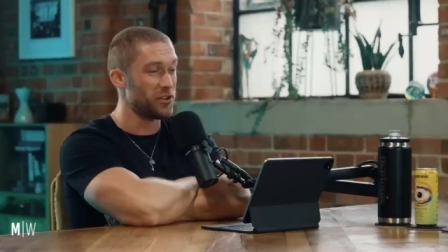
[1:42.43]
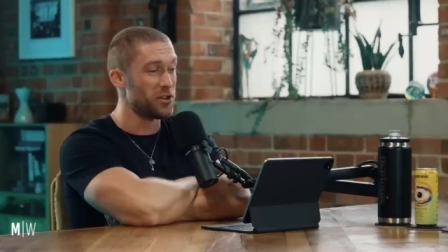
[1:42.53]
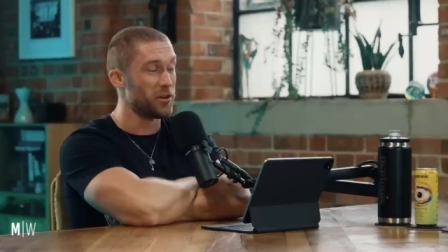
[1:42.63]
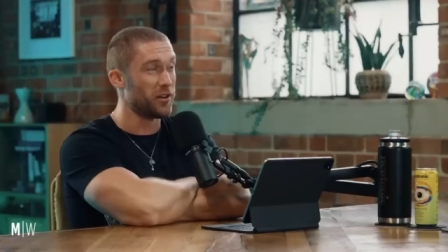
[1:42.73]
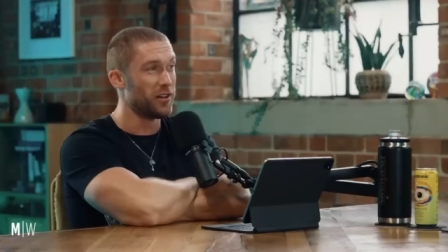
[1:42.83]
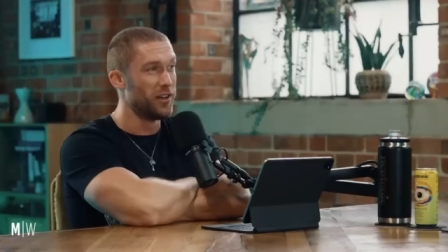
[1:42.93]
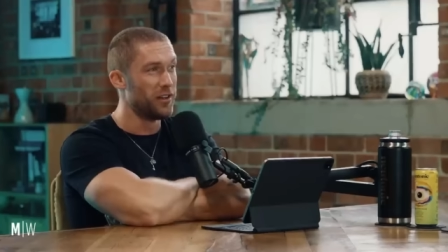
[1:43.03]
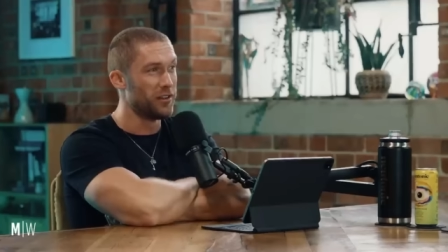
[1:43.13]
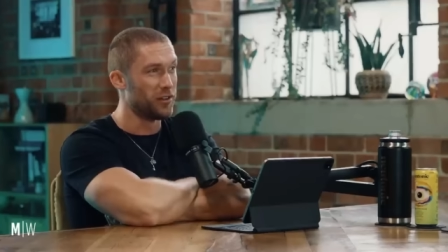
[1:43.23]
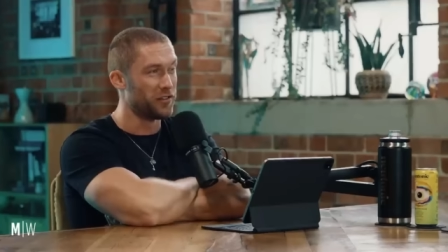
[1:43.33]
The new book,
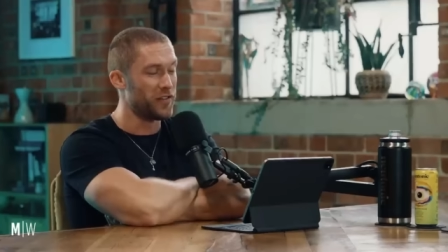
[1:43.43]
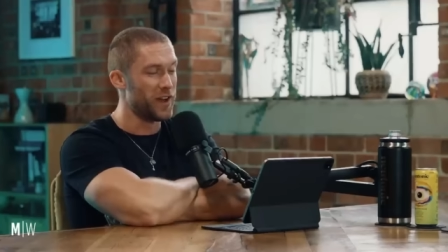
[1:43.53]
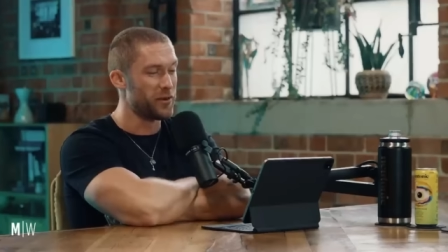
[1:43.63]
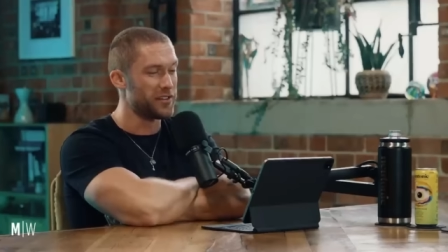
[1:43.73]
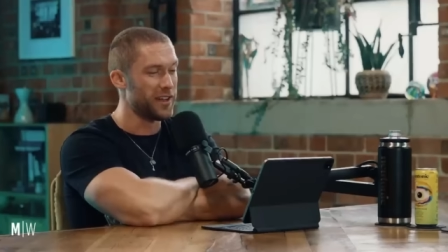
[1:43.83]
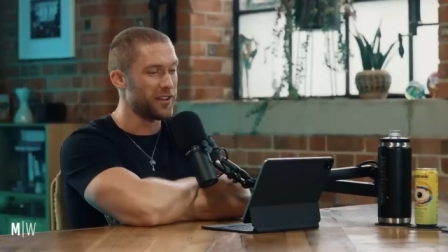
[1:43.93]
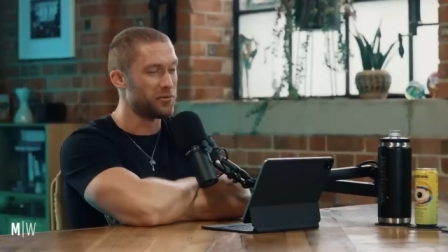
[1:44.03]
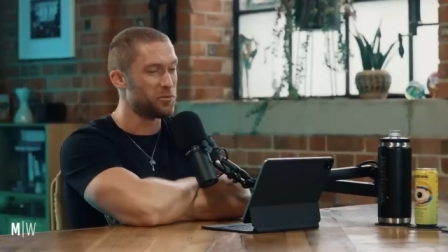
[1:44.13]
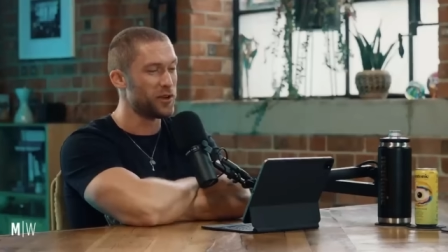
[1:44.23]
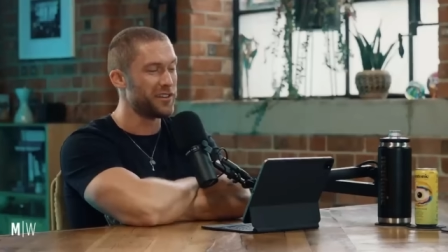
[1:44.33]
called Fairer
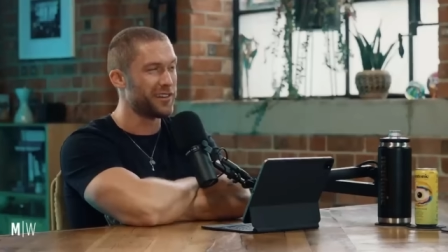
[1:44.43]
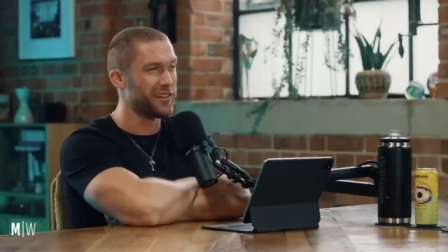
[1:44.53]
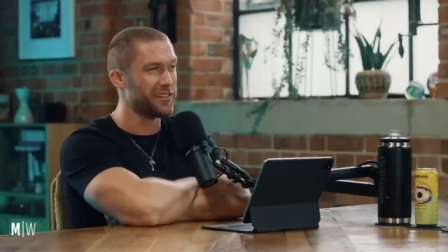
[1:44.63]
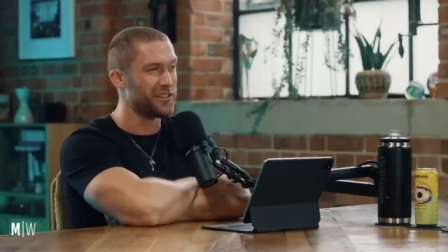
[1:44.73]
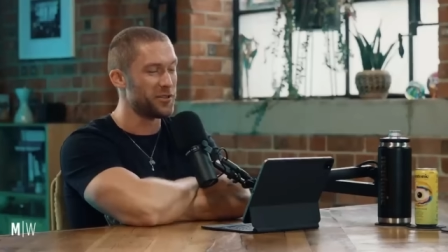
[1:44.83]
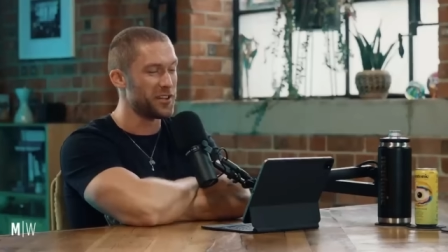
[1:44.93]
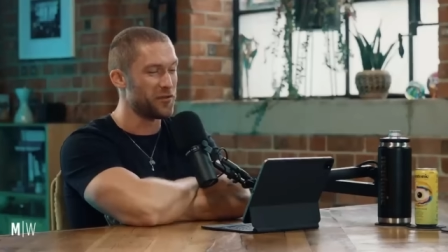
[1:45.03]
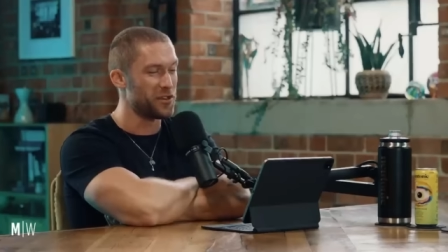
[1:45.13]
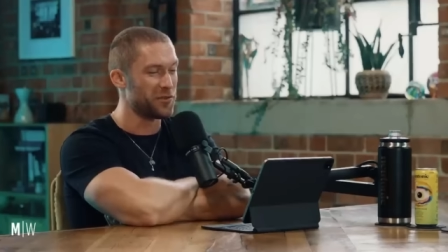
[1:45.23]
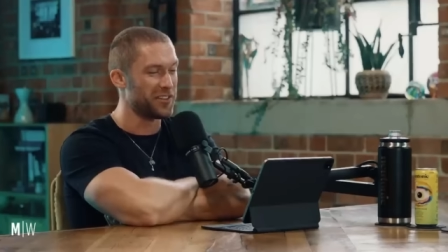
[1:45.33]
Tales, Princesses Doing It For